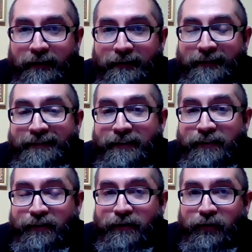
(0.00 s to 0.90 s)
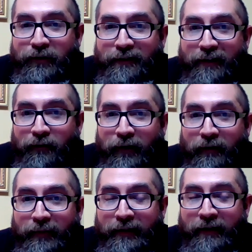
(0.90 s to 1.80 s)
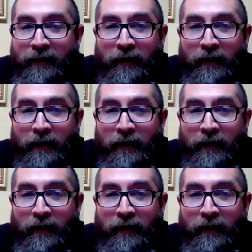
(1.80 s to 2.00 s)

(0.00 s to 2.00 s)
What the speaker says: is essential towards our well-being.